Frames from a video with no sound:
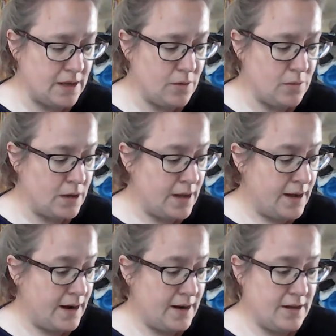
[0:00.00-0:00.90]
Oh,
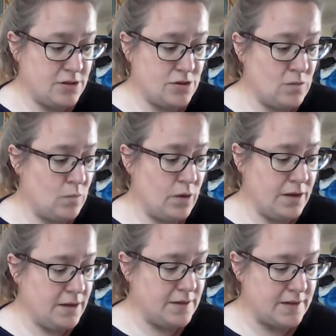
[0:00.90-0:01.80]
and 101
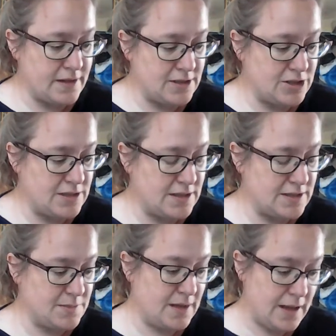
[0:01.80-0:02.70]
other things she
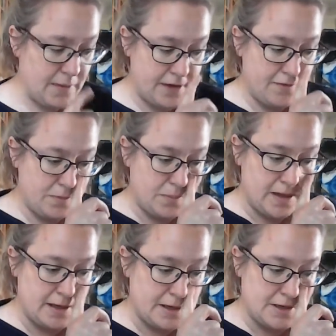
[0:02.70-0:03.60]
does without even
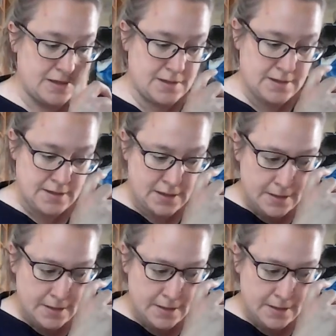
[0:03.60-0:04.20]
being asked.